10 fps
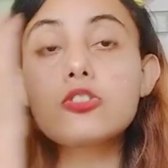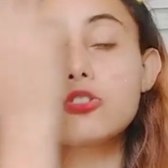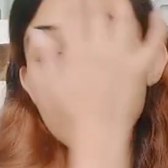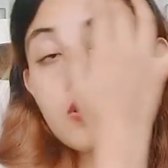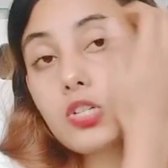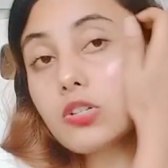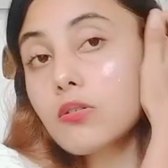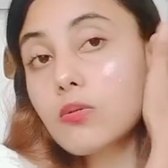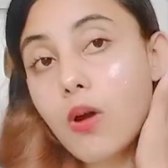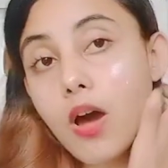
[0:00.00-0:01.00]
trust
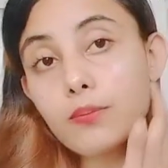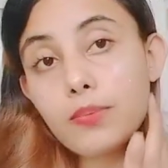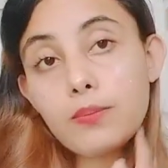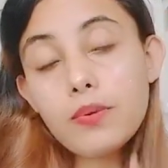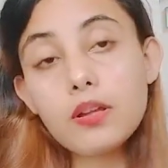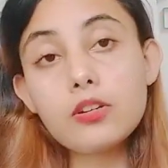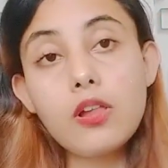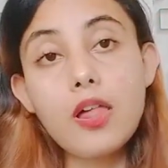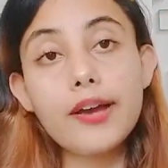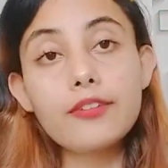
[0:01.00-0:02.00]
wrong people in your
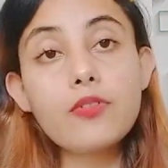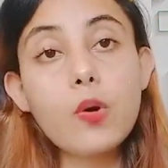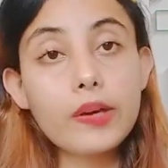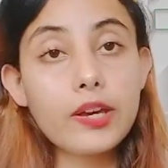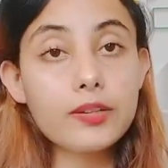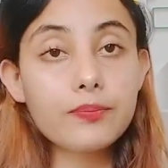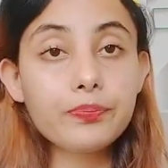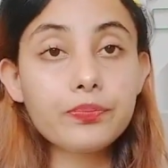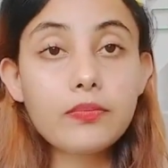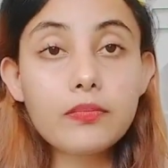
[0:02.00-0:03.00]
life. Okay,
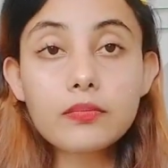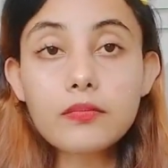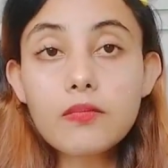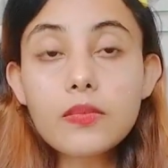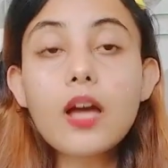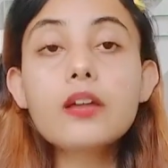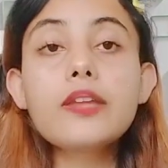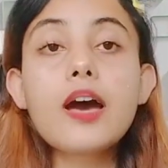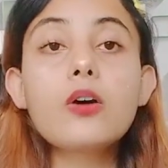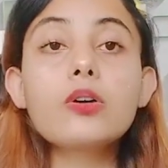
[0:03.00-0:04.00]

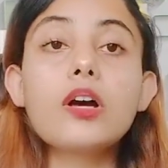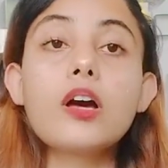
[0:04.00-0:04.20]
now